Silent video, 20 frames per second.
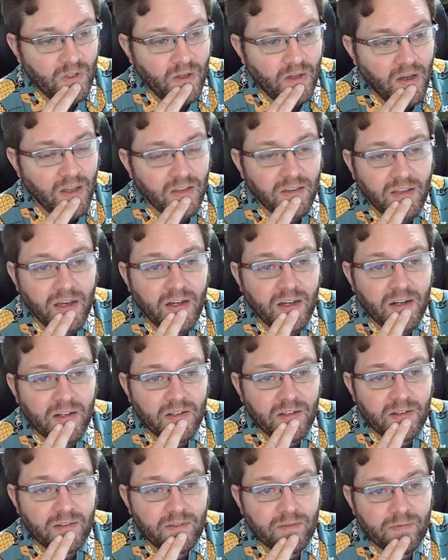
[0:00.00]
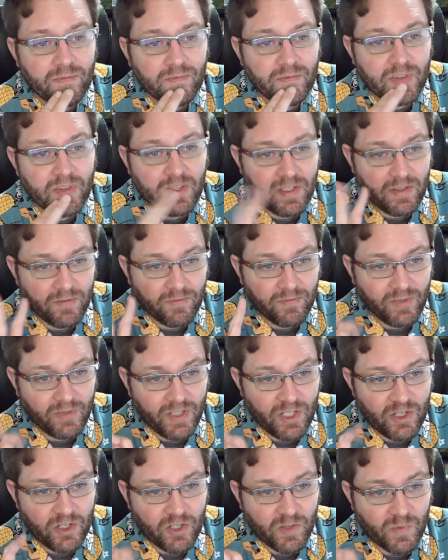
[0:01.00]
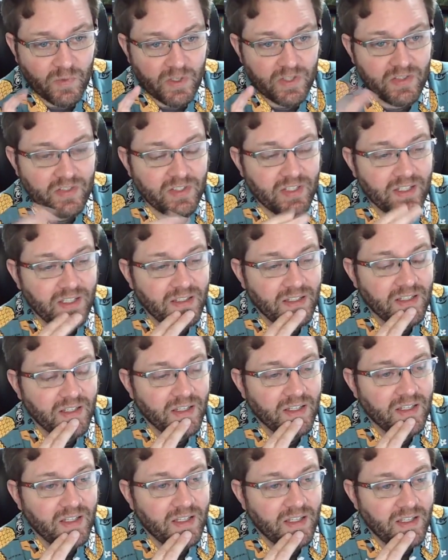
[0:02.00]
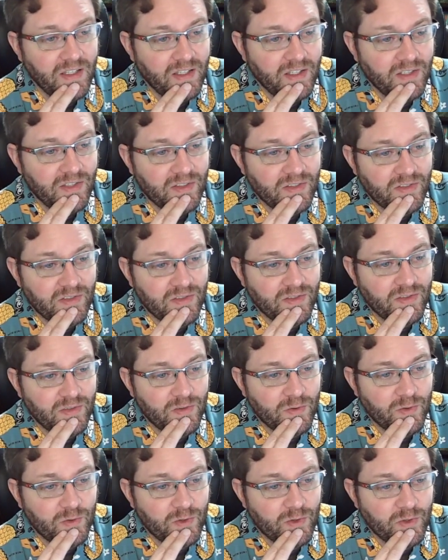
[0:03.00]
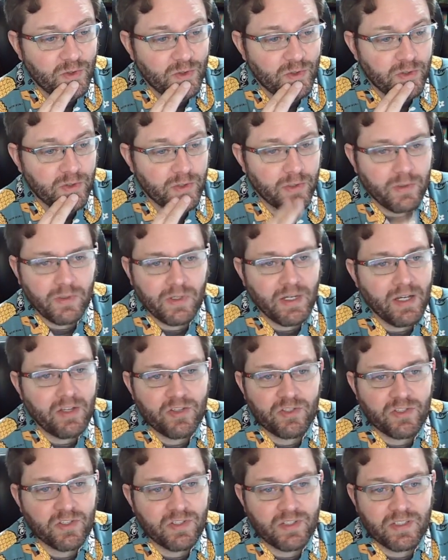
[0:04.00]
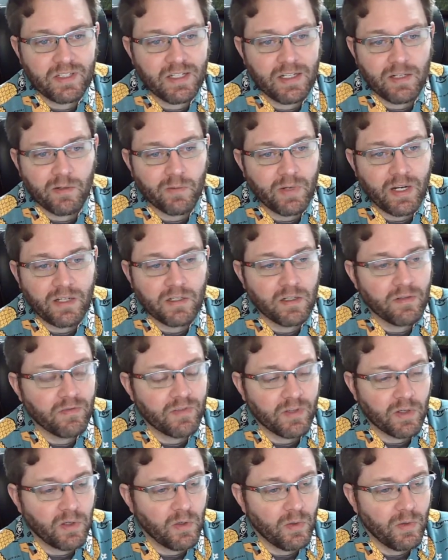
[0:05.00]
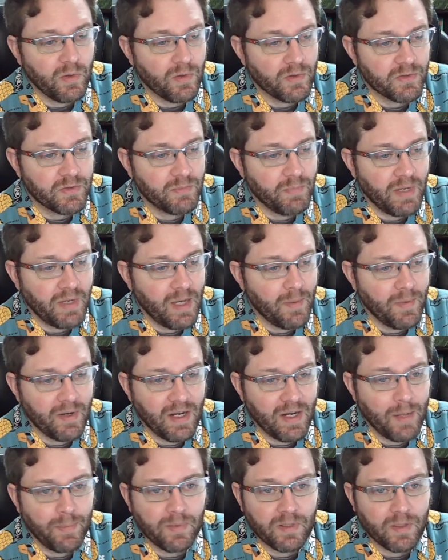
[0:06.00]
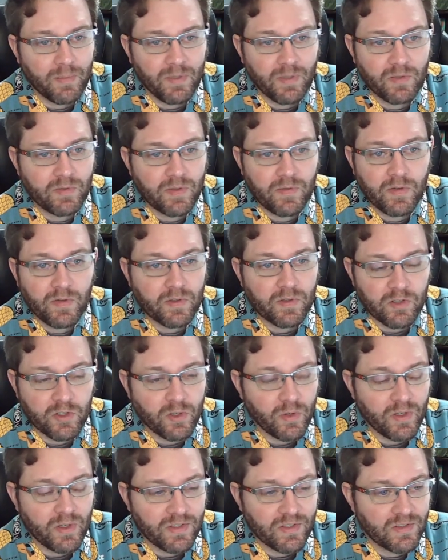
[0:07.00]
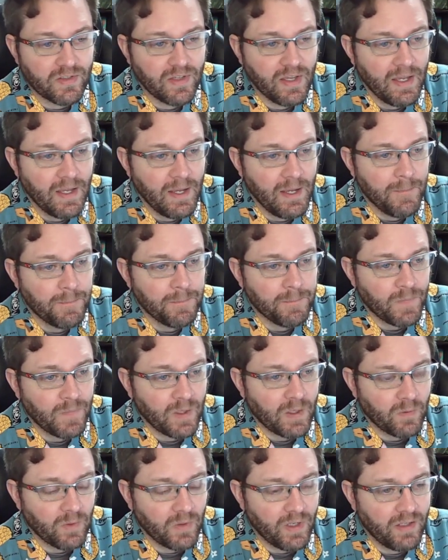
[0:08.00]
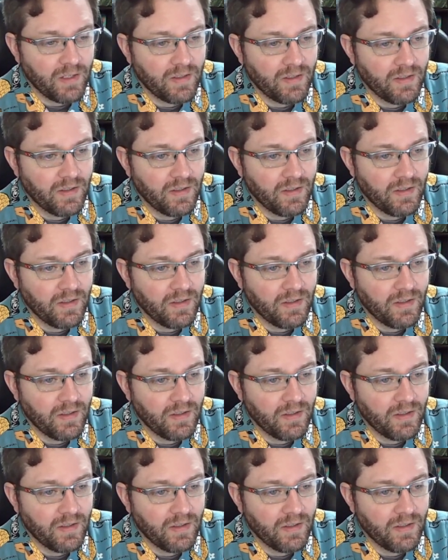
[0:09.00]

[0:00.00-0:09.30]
lot of the inflation we see is due to us just getting raked over the coals by a monopoly because we have no other choice. Right?